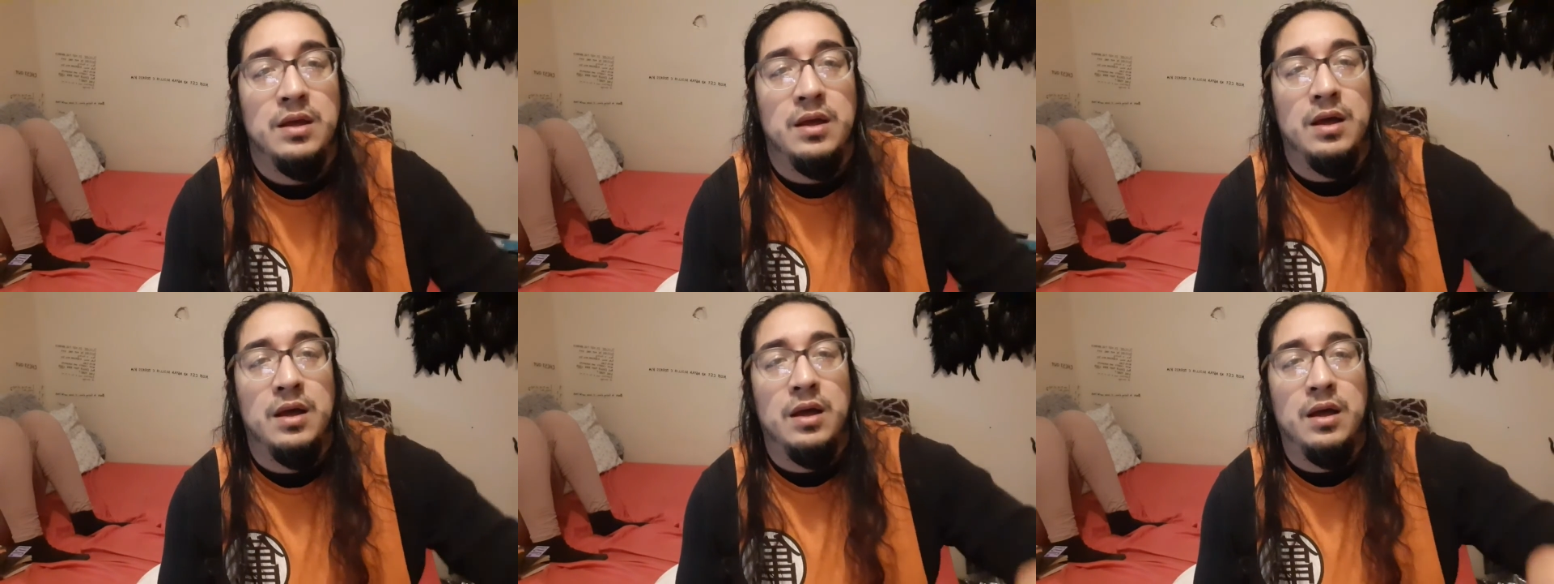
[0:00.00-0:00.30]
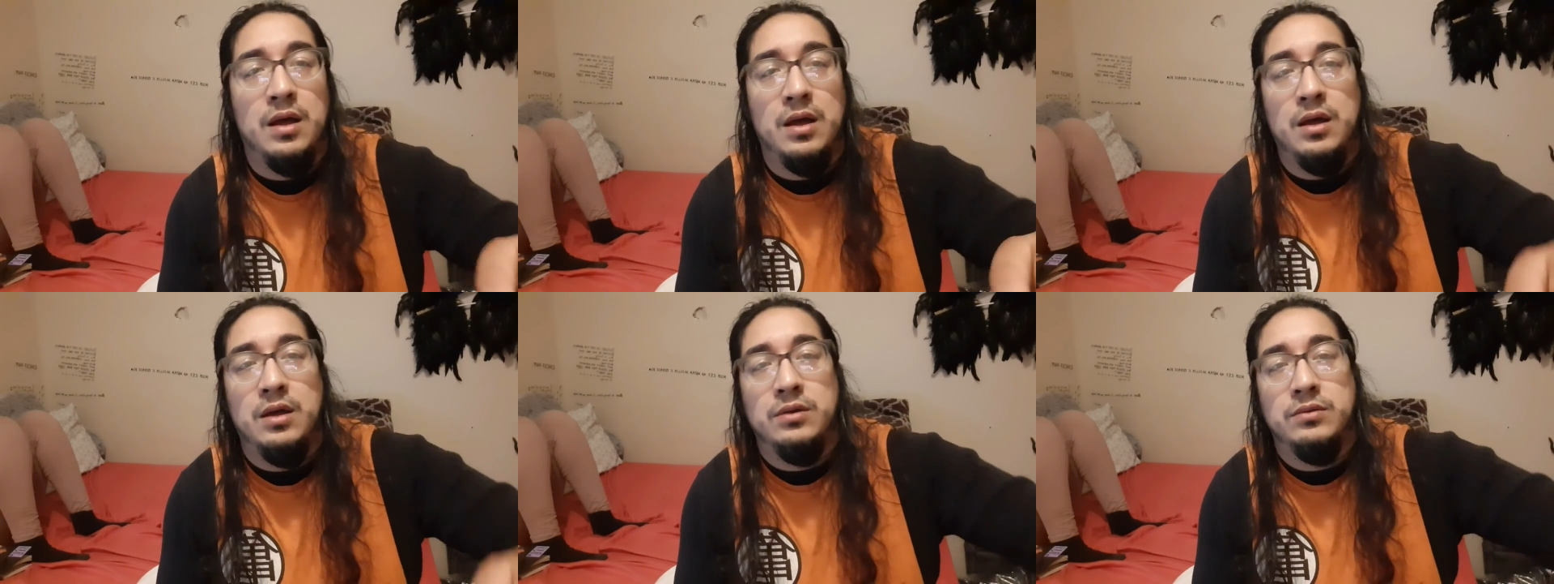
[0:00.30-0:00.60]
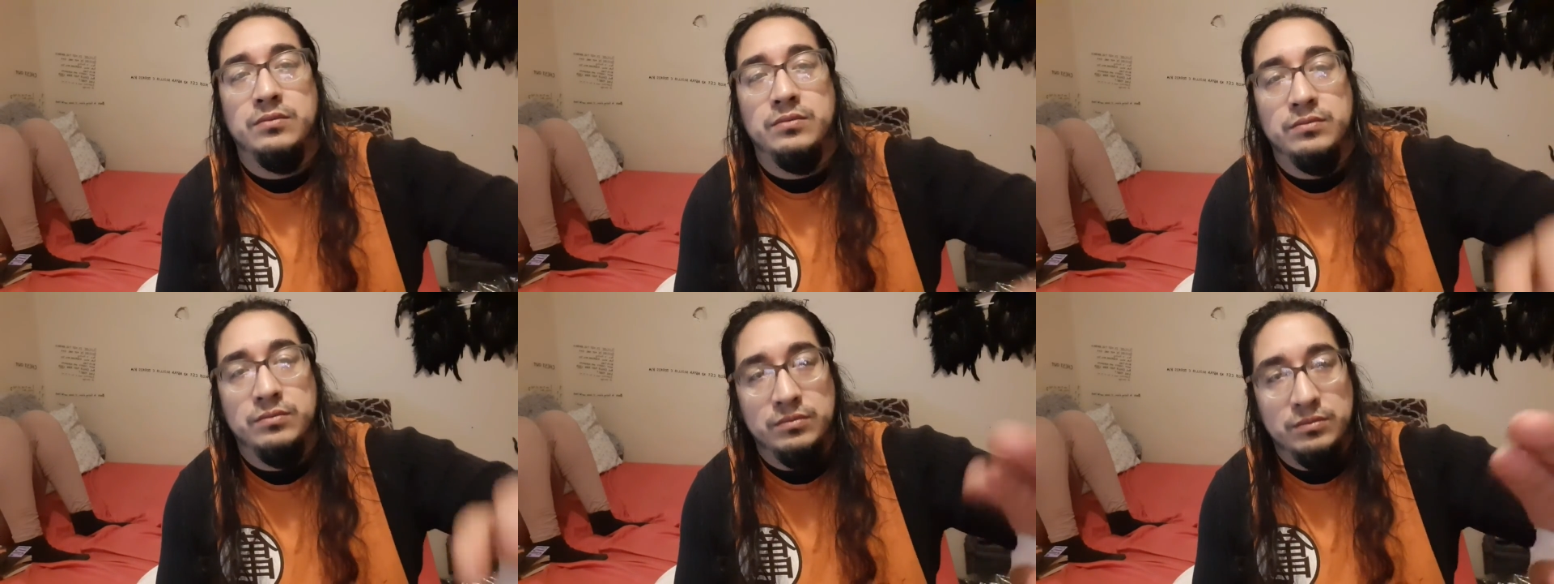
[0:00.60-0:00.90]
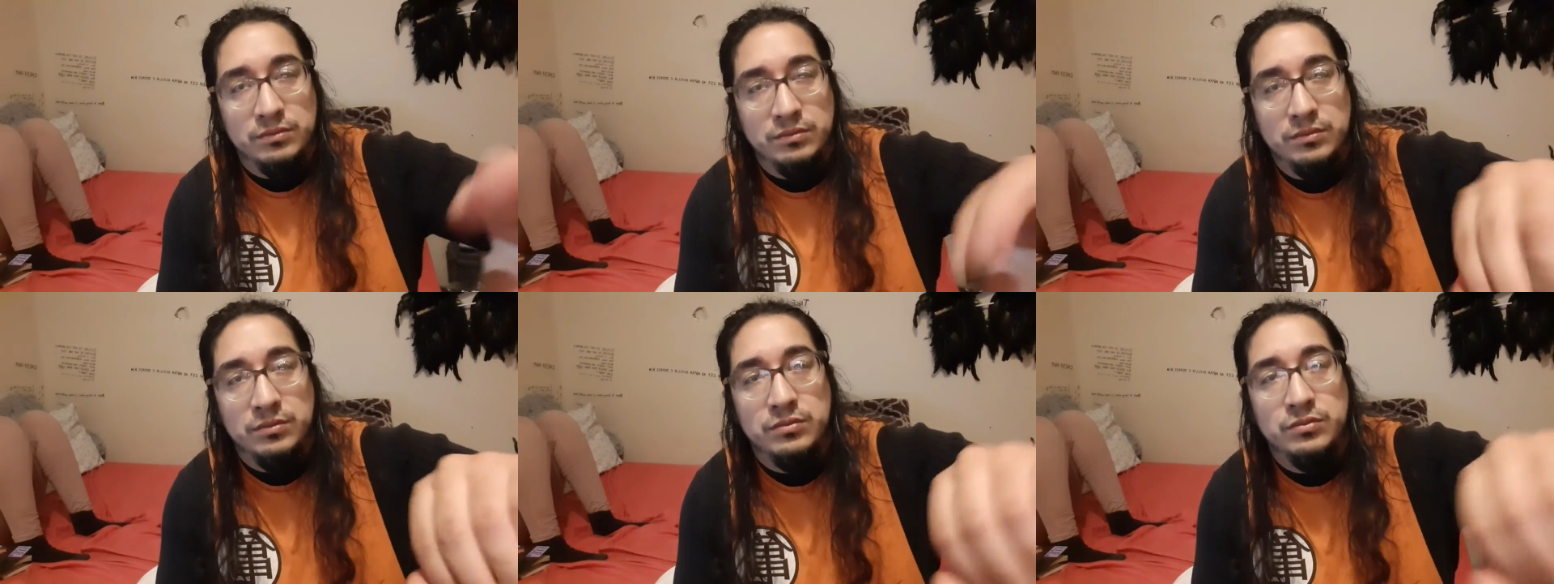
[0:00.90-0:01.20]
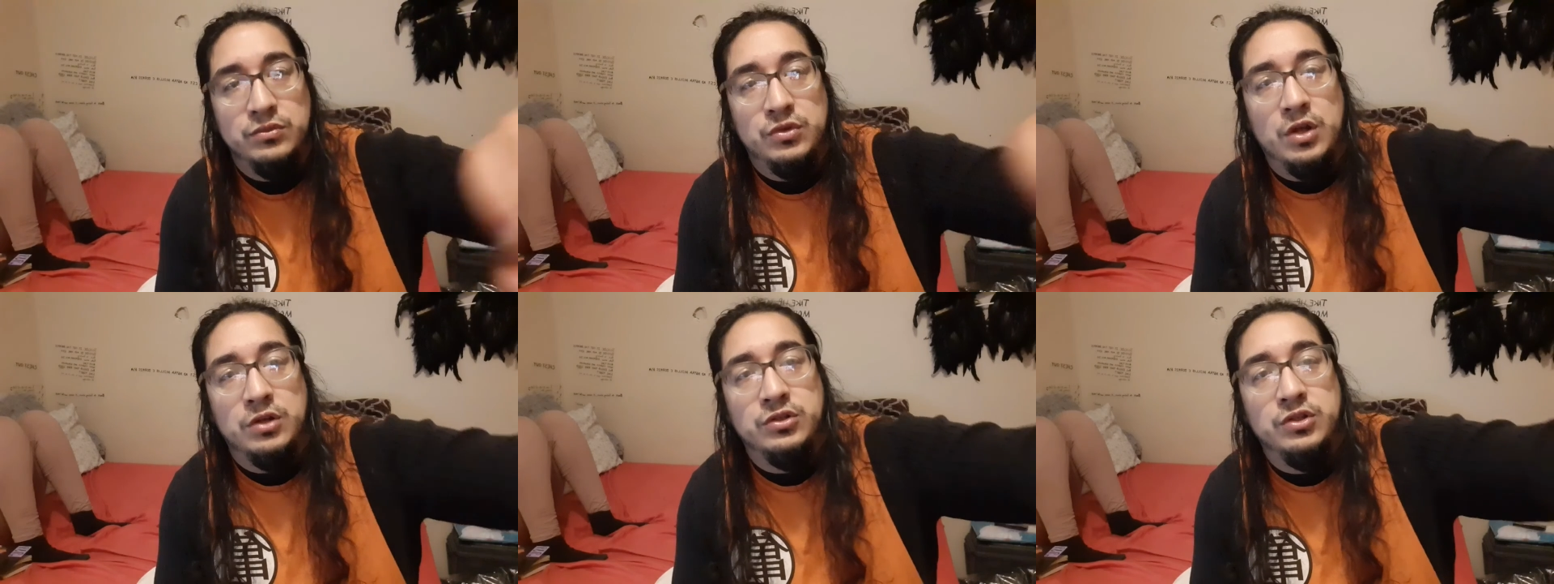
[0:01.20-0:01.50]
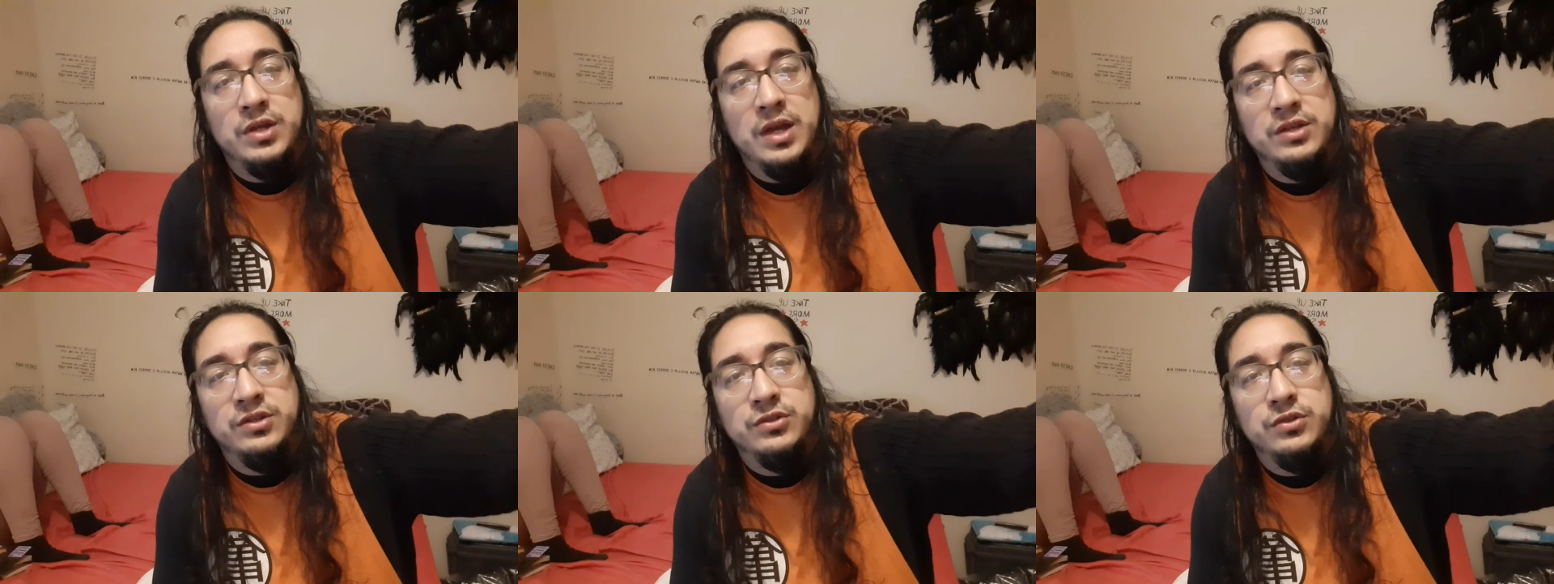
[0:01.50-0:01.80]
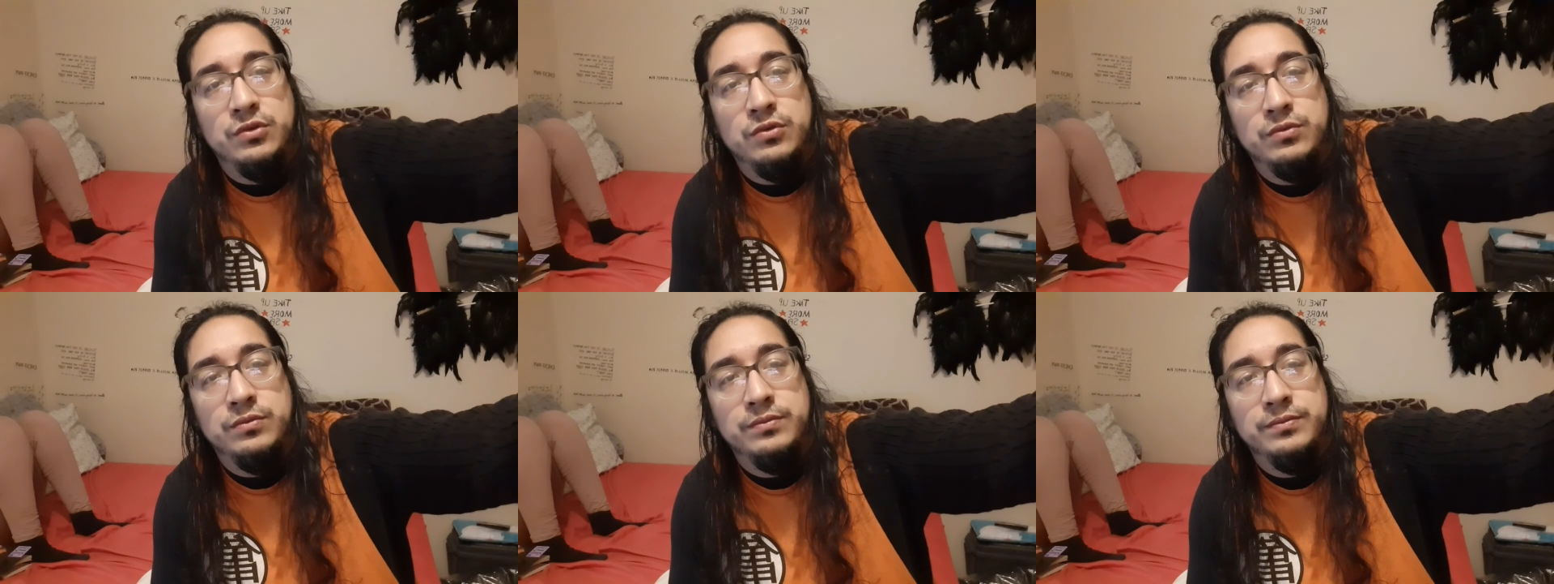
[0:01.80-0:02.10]
Talk to you guys
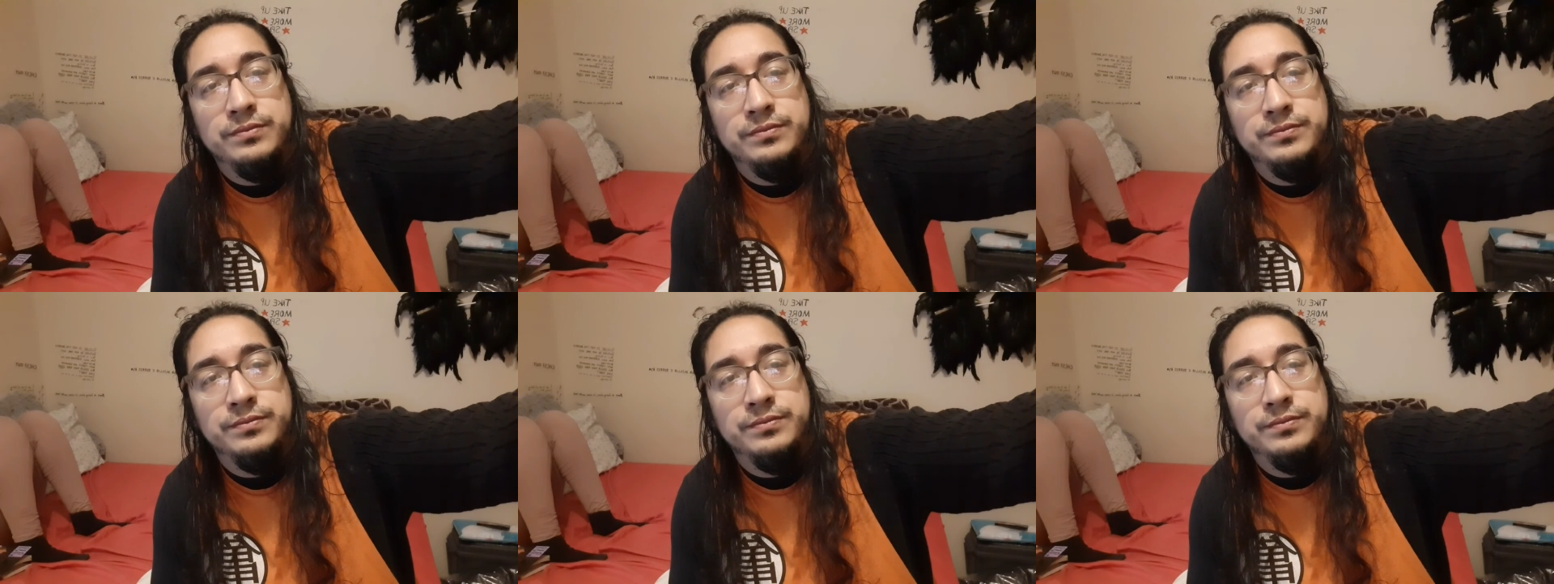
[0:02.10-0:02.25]
soon.